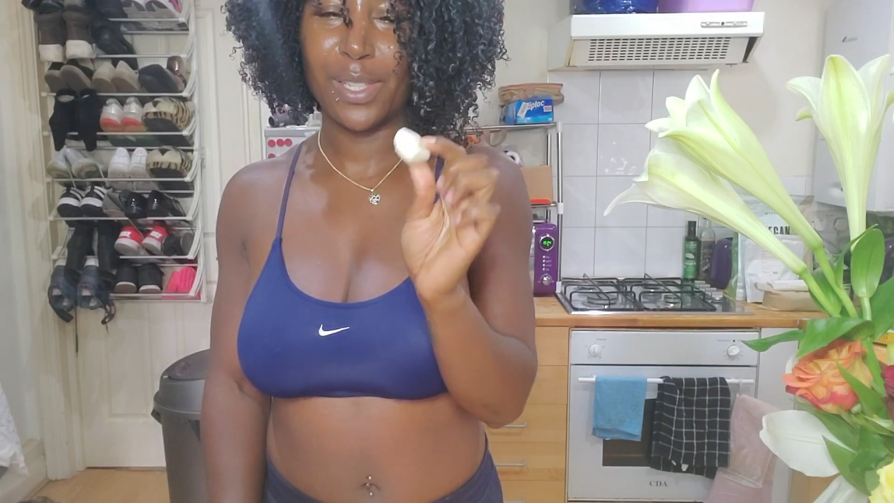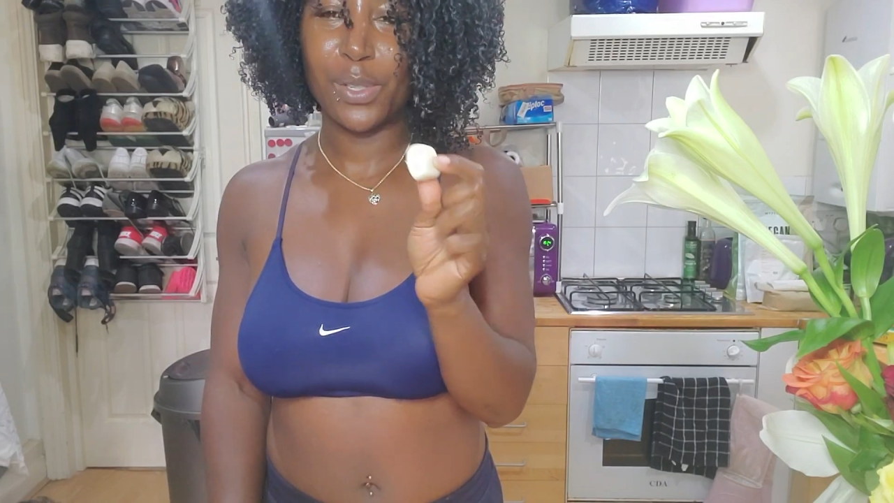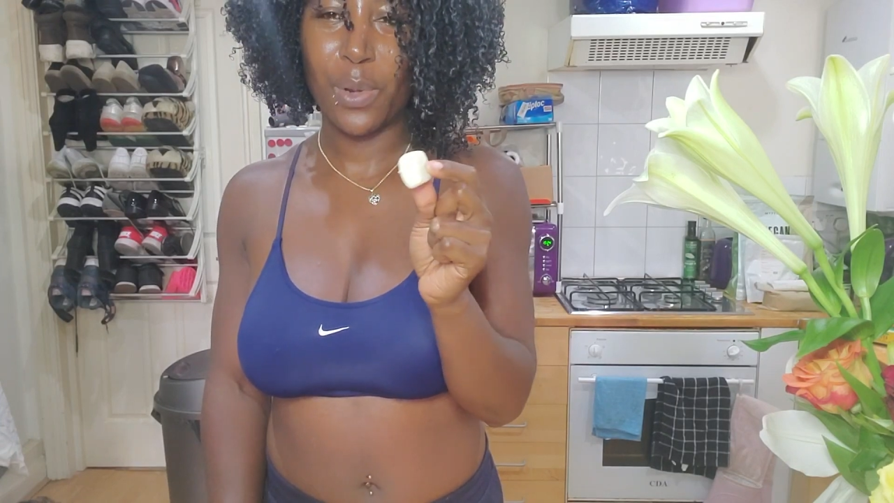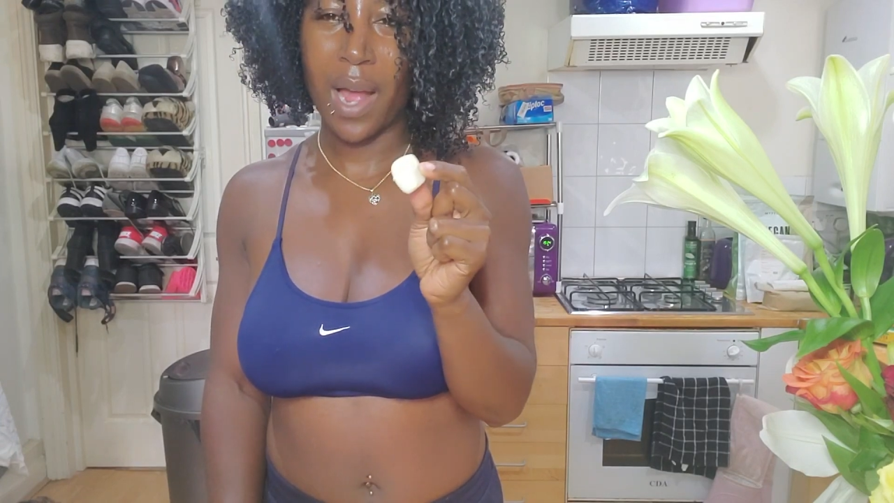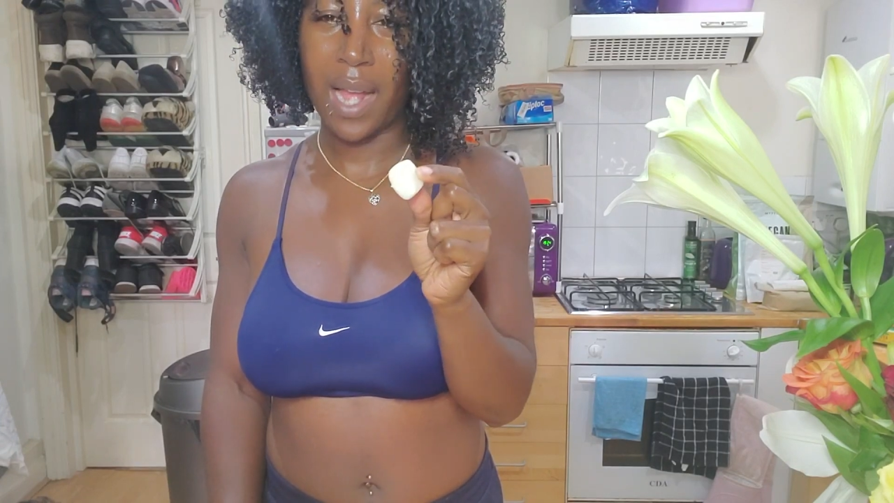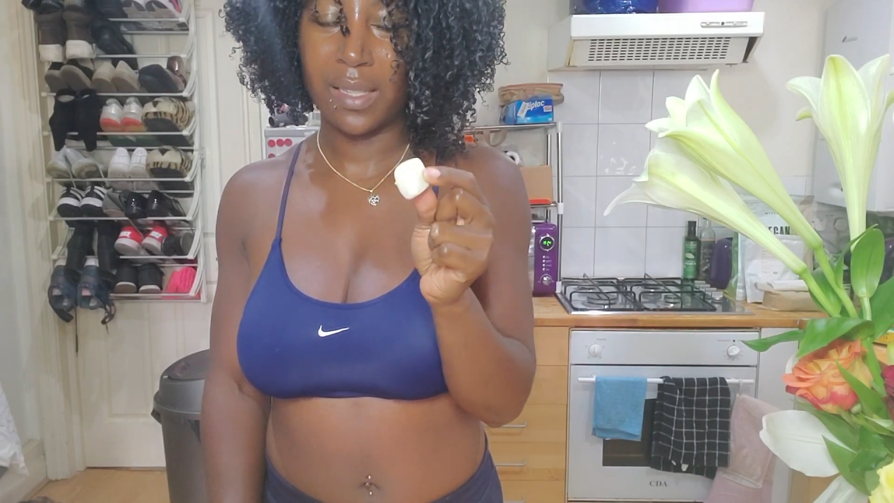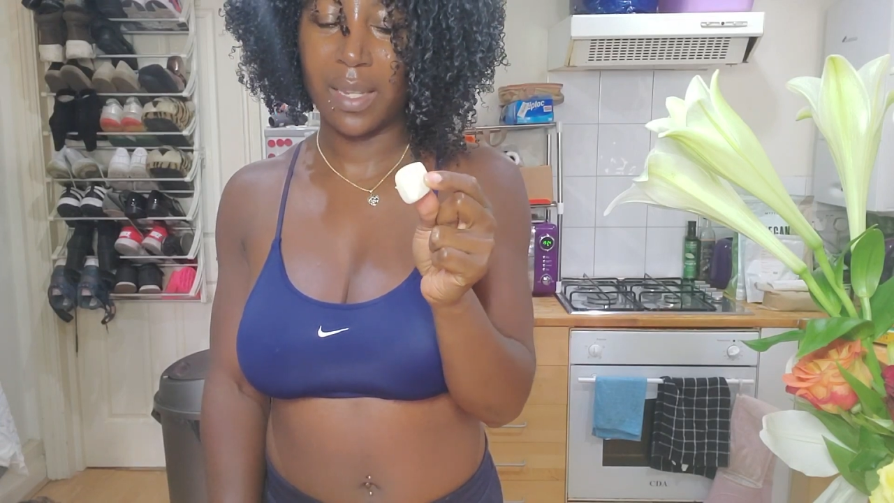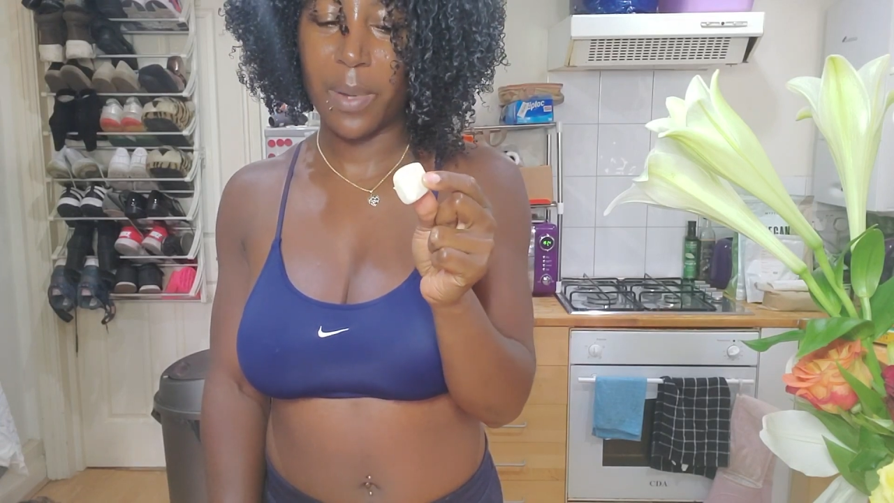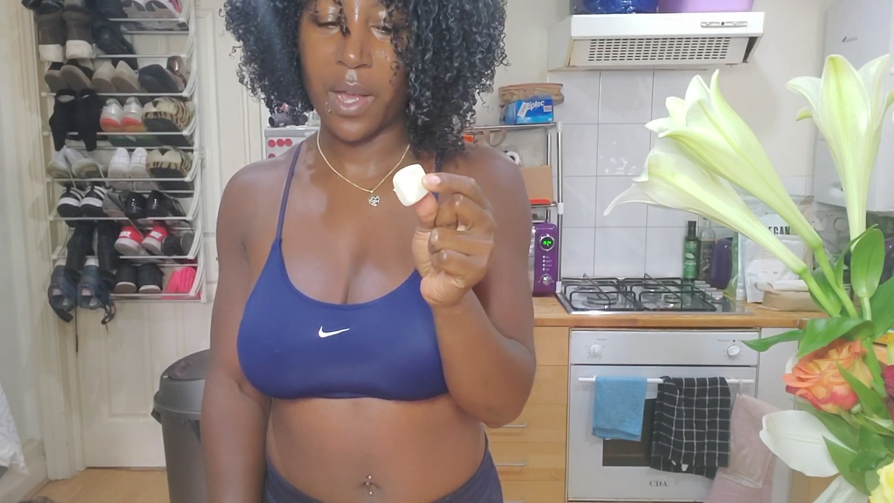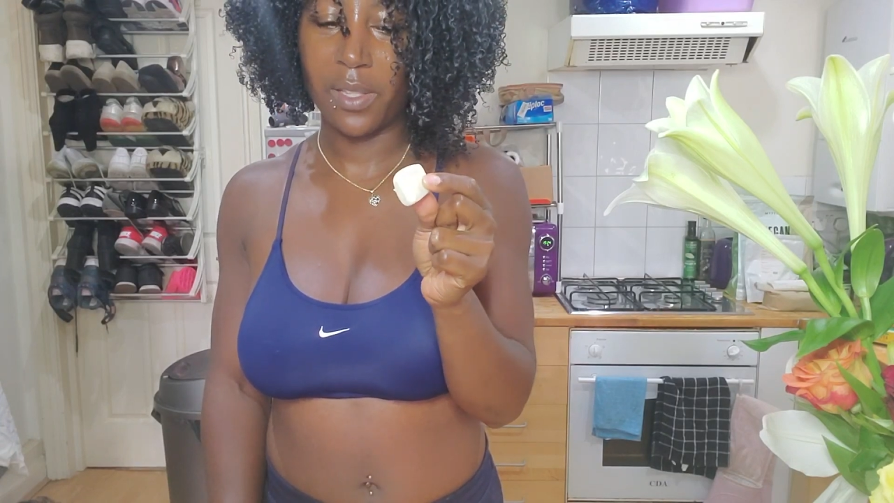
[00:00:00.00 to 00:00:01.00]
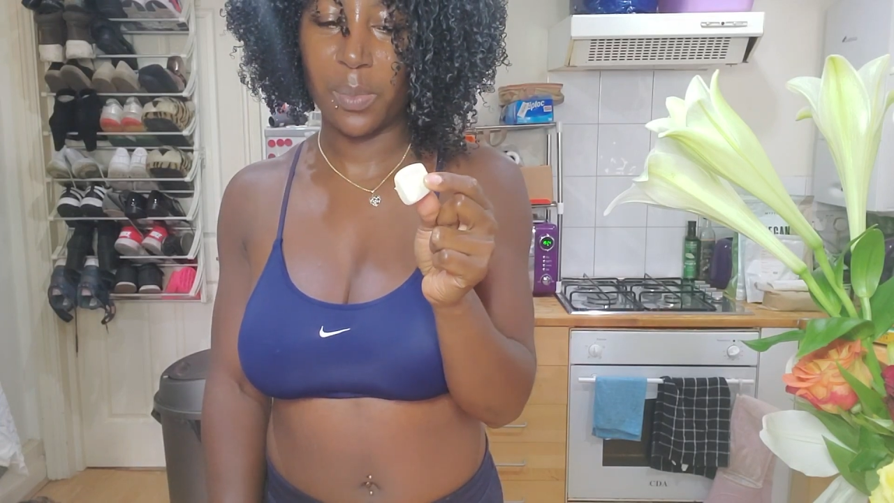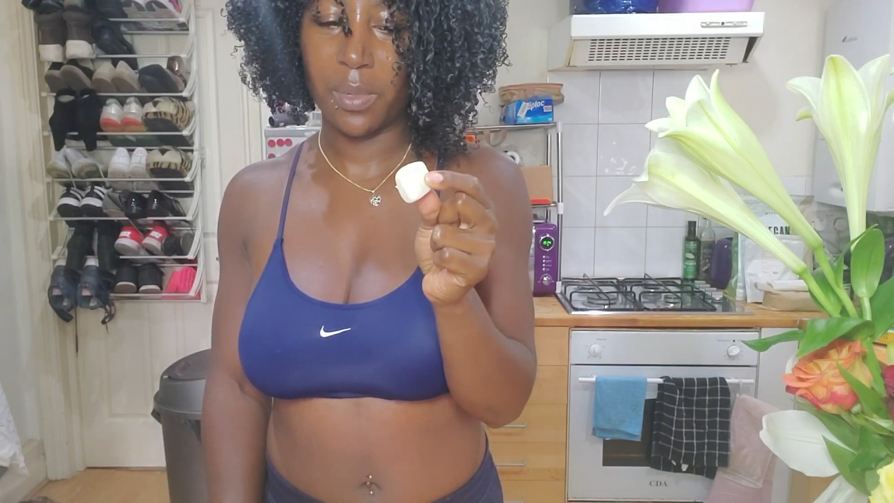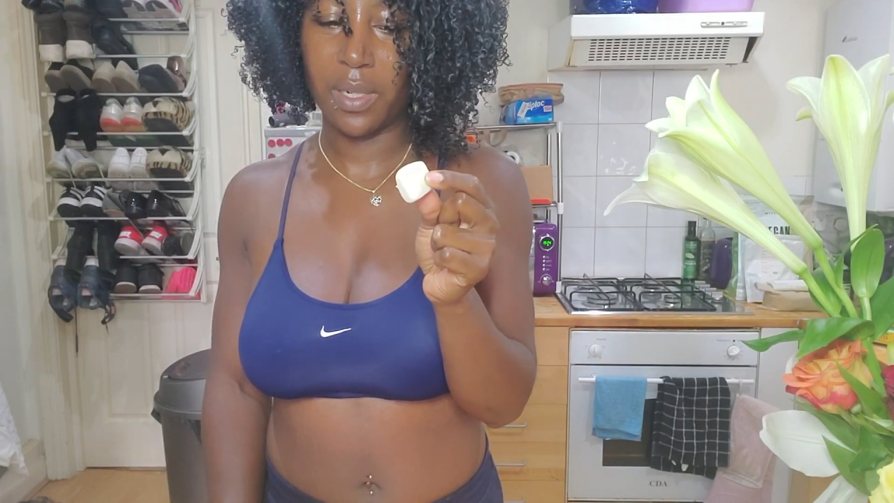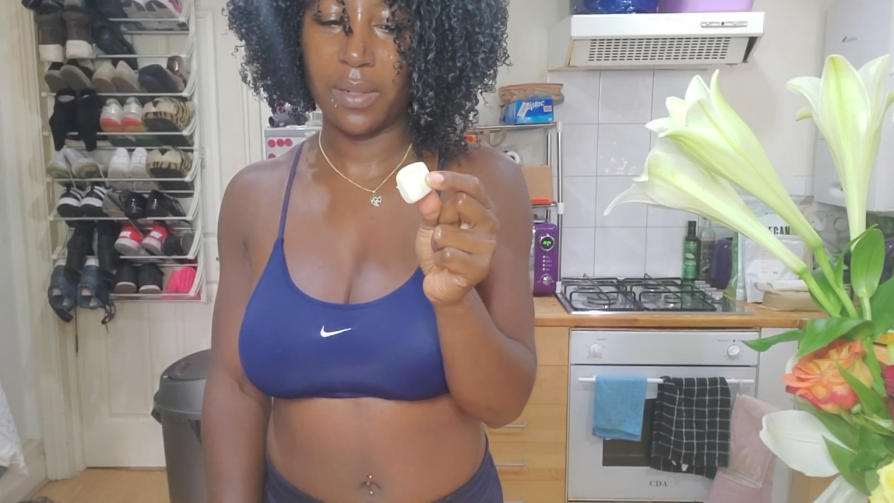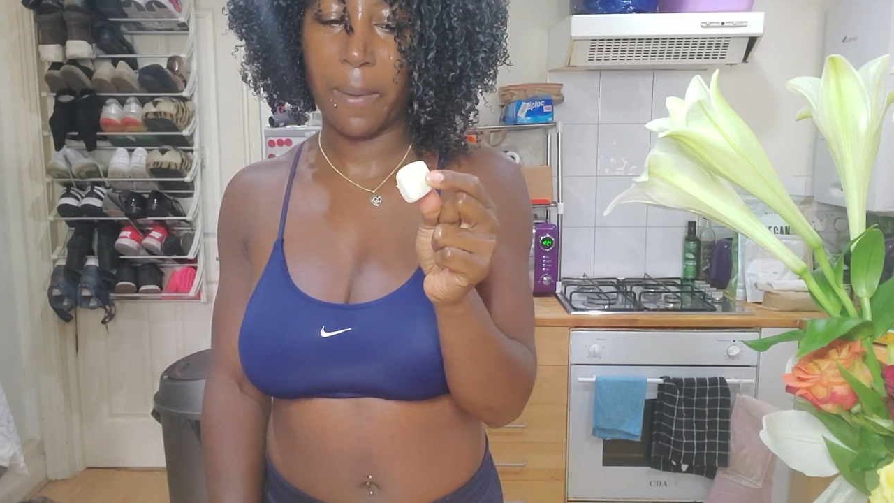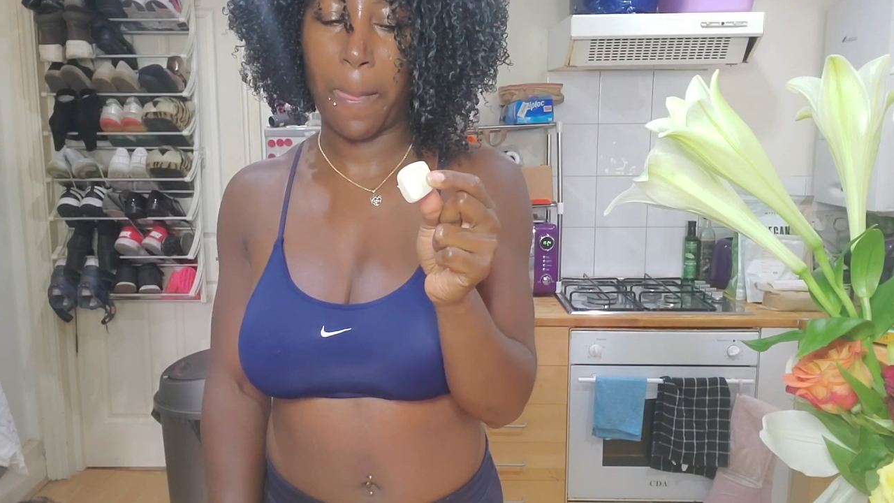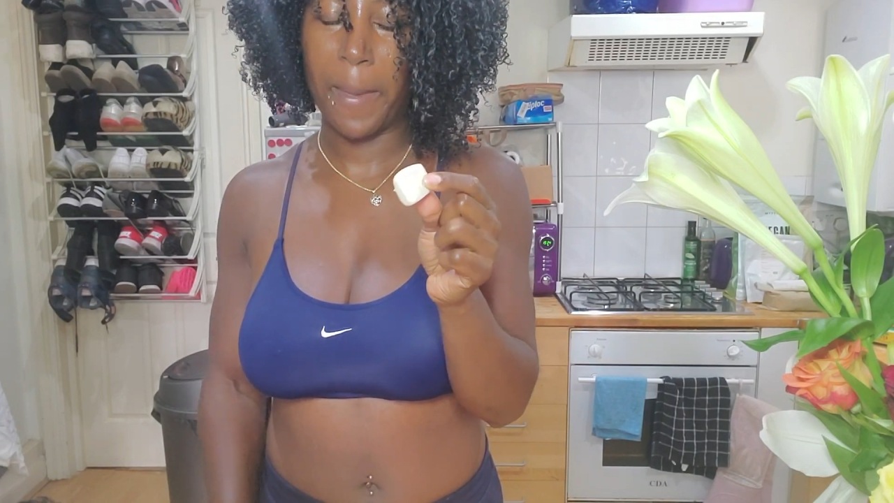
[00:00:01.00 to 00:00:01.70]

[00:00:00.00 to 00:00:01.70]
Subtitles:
it's not an antiperspirant,